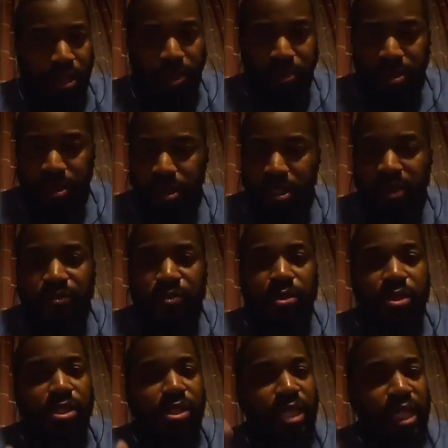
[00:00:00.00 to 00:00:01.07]
closest loved
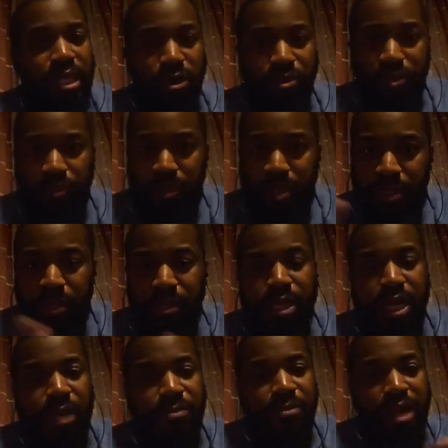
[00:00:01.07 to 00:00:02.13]
ones, they know the reason.
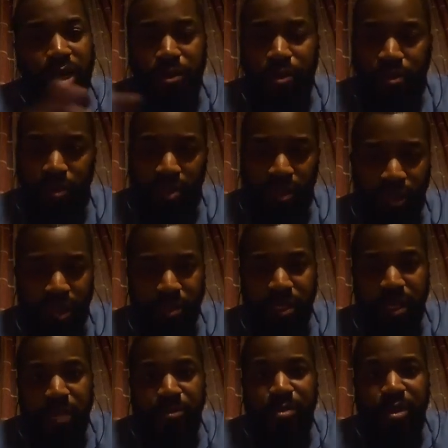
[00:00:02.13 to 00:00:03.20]
I'm not going to share
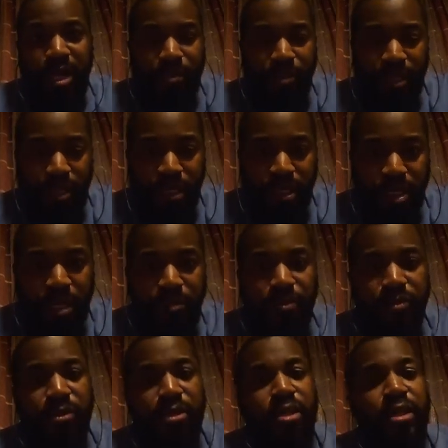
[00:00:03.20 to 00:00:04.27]
that publicly,
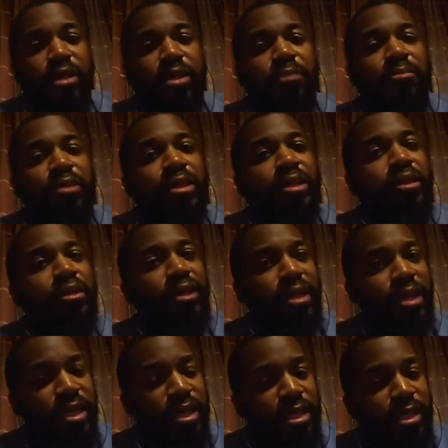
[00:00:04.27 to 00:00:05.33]
but there
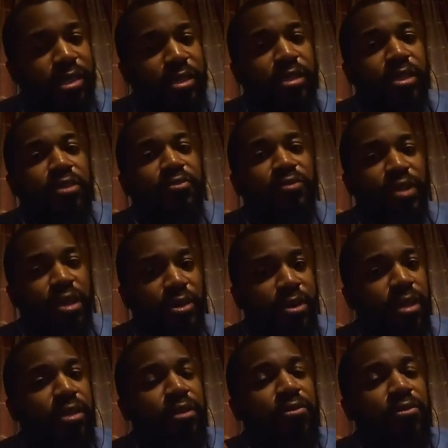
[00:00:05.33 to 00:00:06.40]
is a very
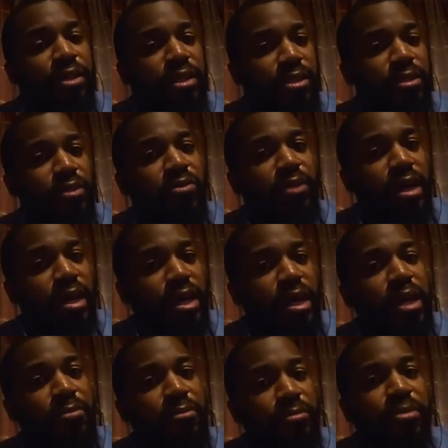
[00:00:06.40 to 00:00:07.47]
good reason why
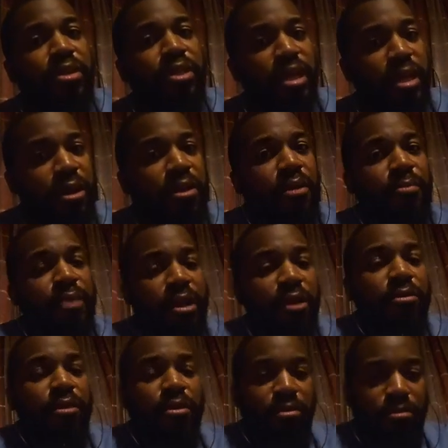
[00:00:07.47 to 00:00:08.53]
I'm scared
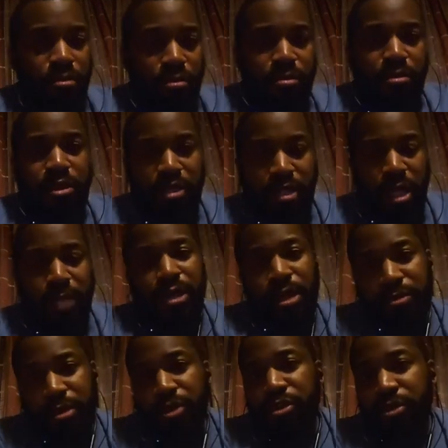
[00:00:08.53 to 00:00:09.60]
about this
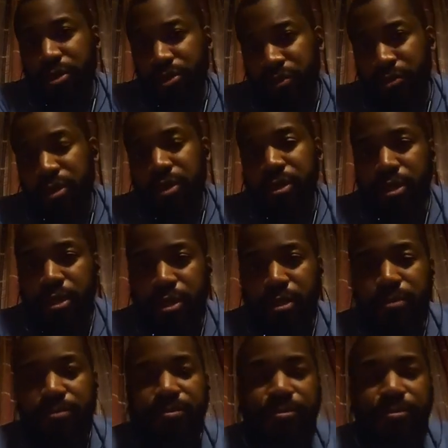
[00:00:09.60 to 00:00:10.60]
upcoming surgery. I